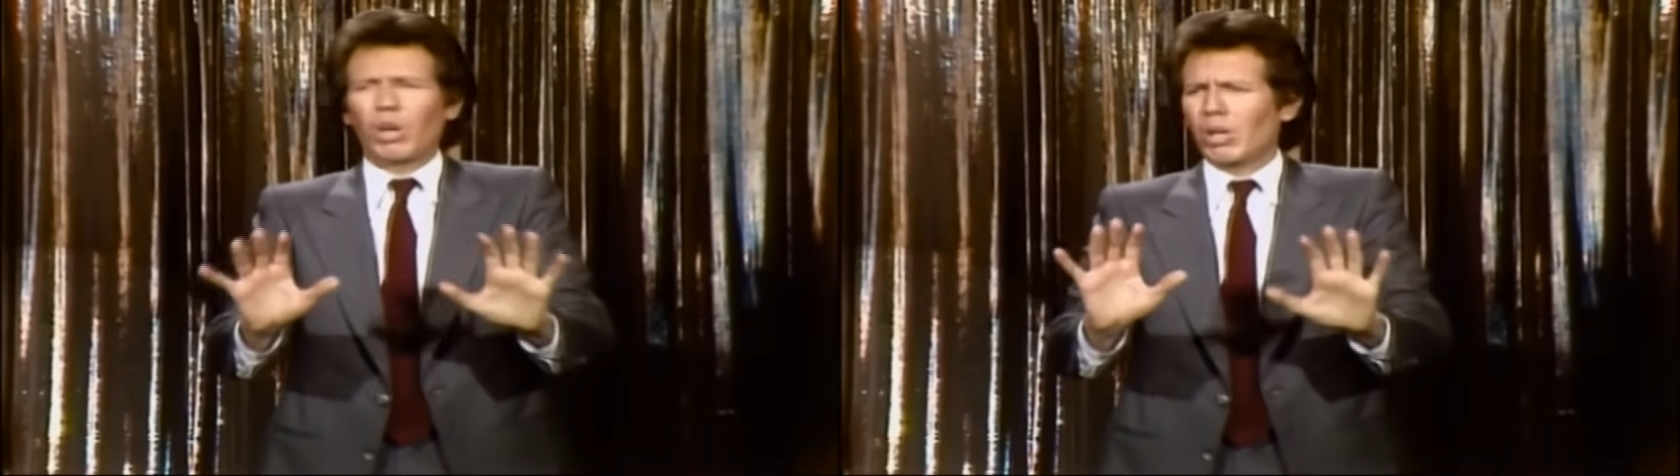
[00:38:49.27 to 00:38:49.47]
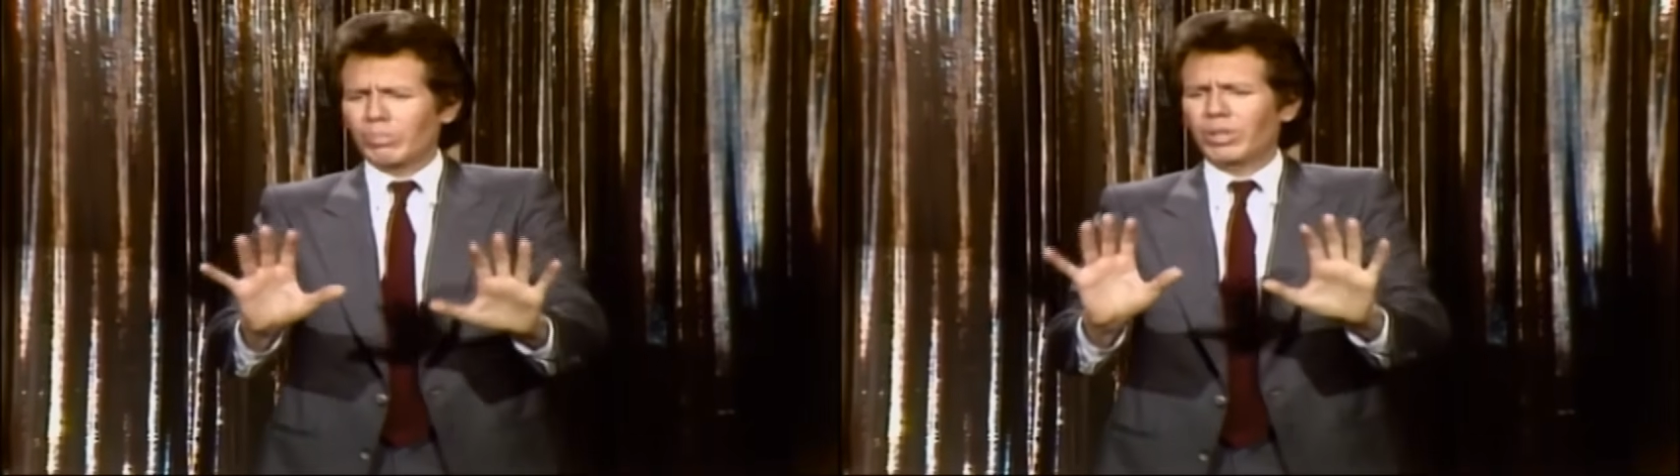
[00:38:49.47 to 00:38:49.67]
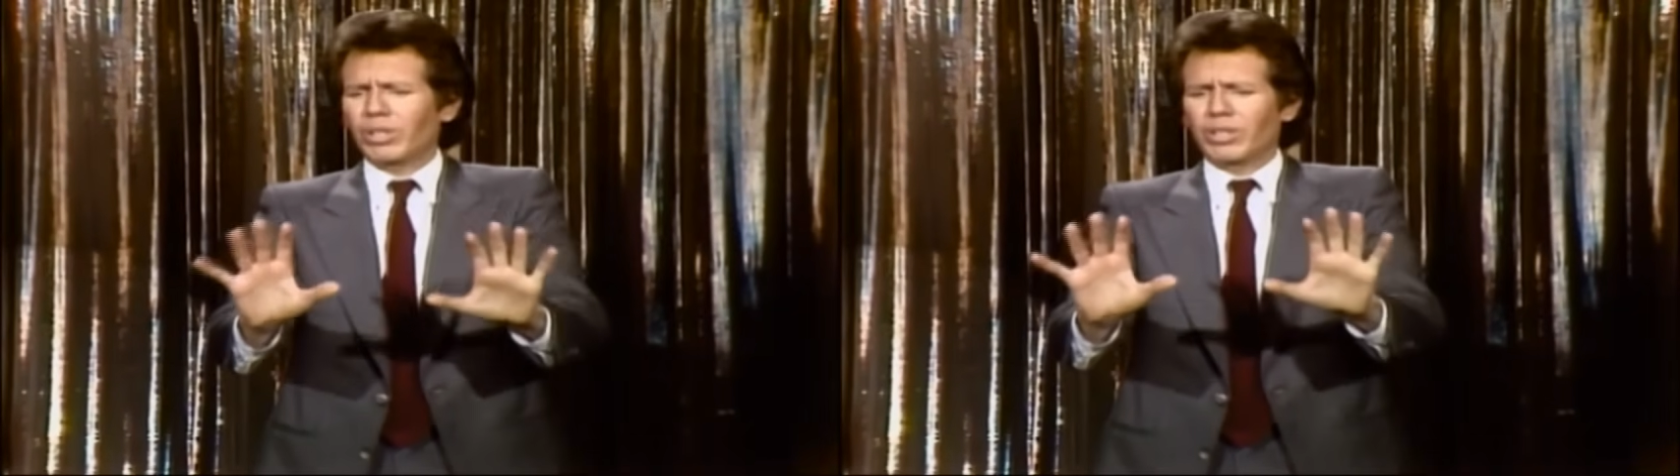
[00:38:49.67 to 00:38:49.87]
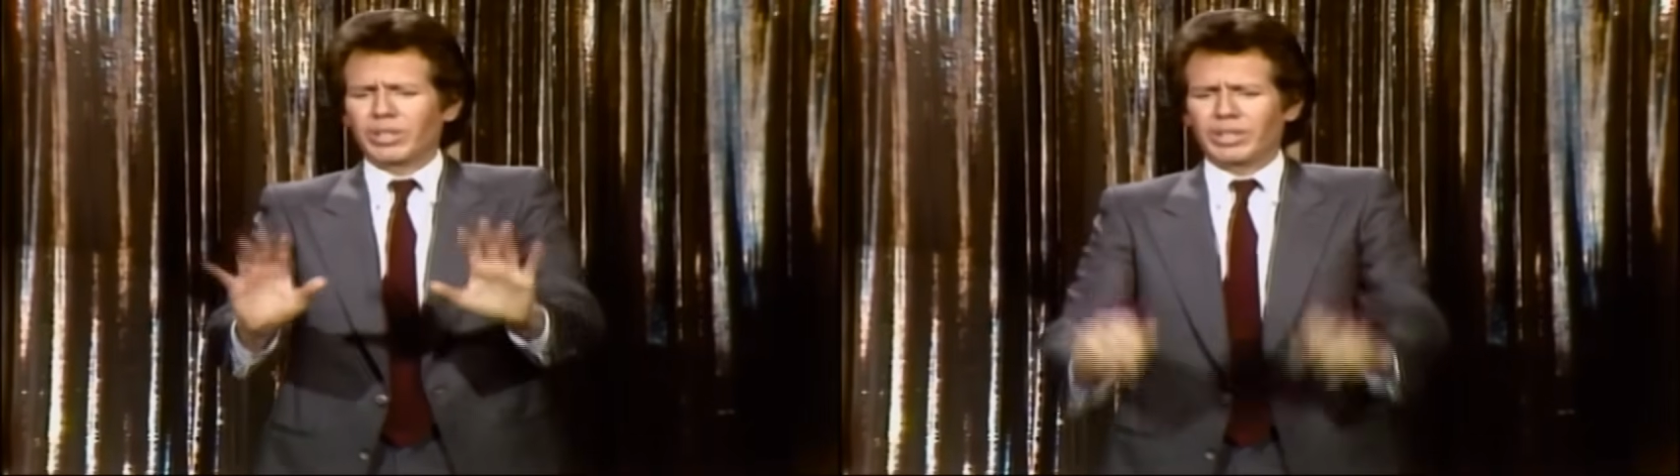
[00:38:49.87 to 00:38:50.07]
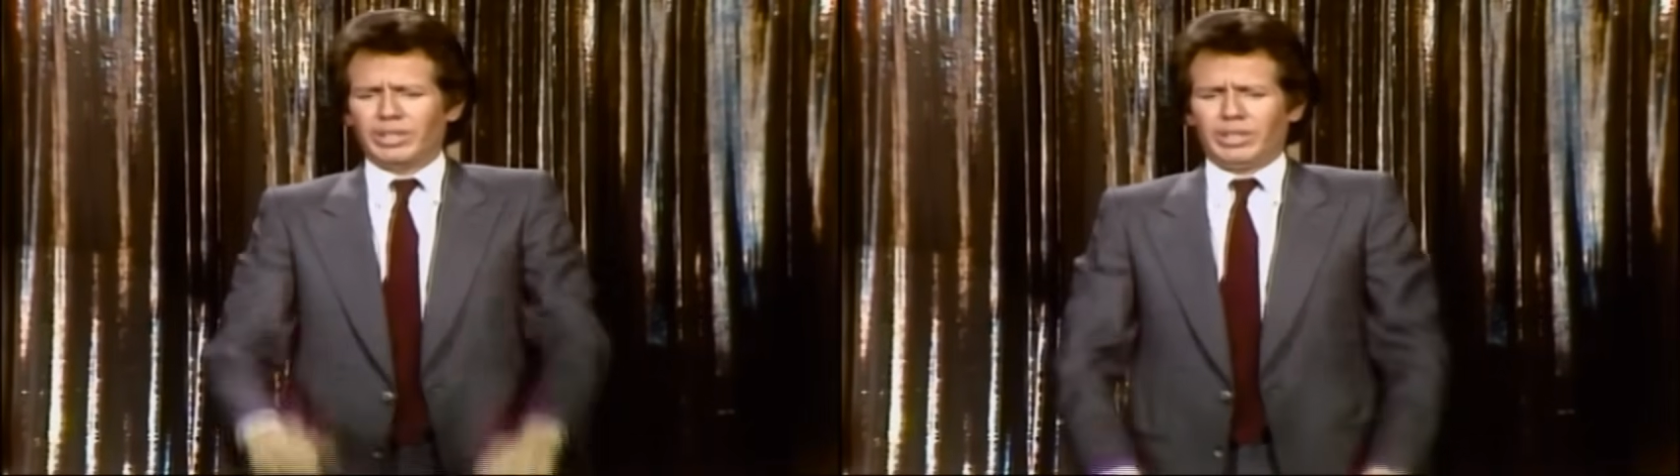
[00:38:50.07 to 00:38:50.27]
all
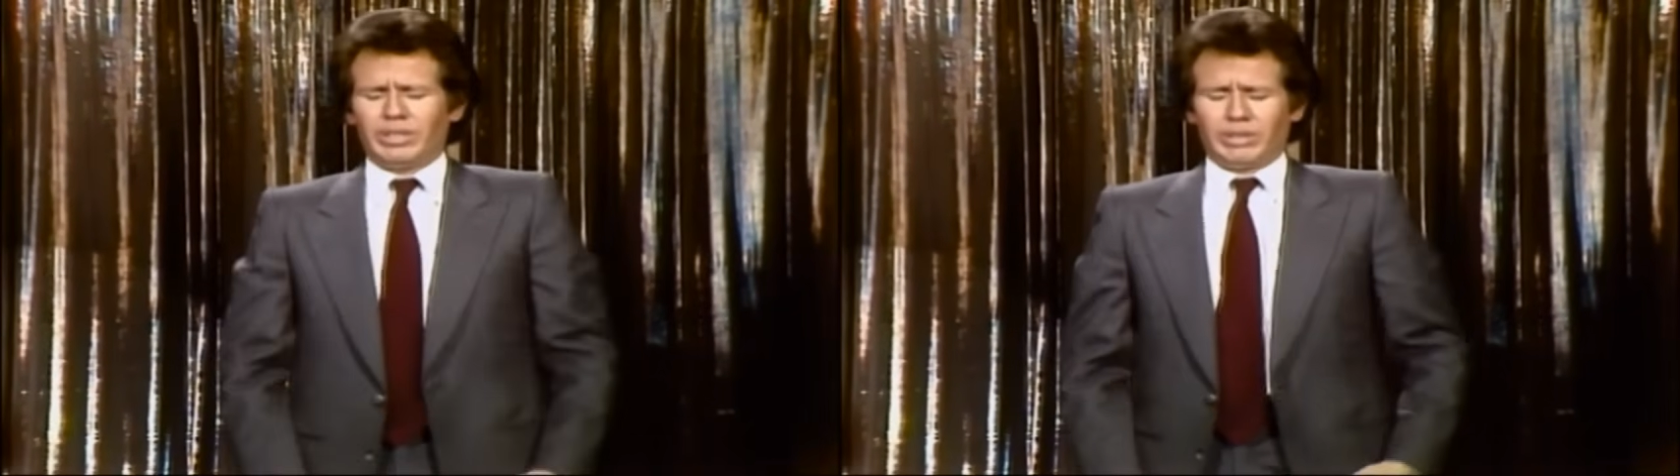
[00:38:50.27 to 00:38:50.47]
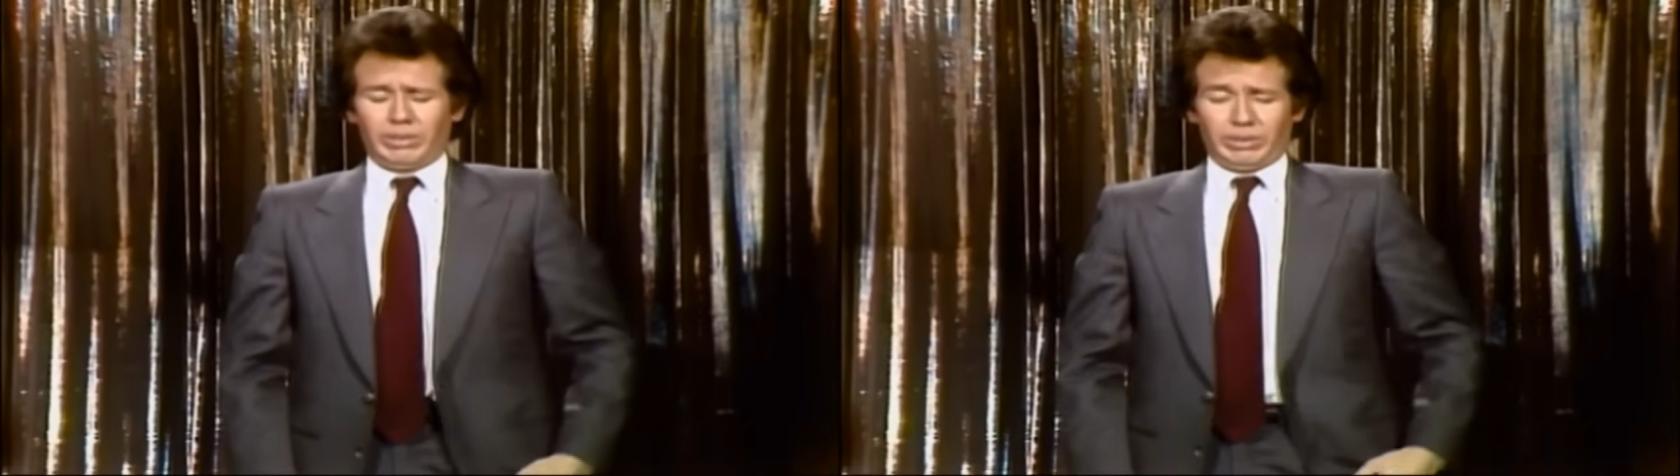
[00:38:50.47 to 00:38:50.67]
blurred. There you go. I